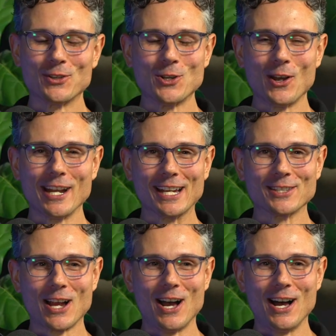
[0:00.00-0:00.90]
you for joining
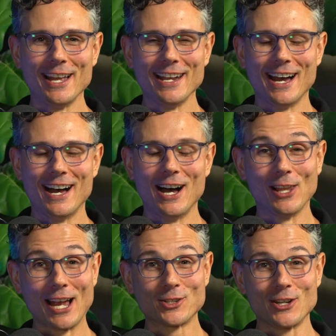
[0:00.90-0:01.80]
us on
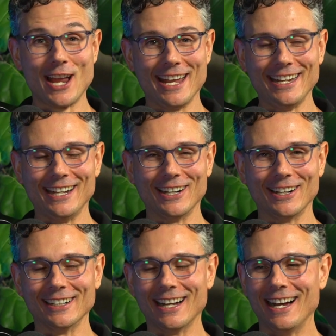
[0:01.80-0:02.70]
election night
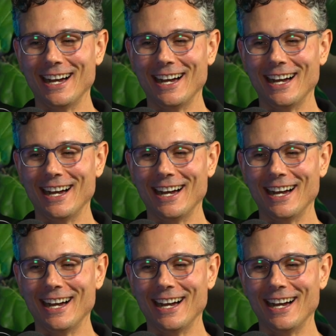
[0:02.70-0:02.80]
here.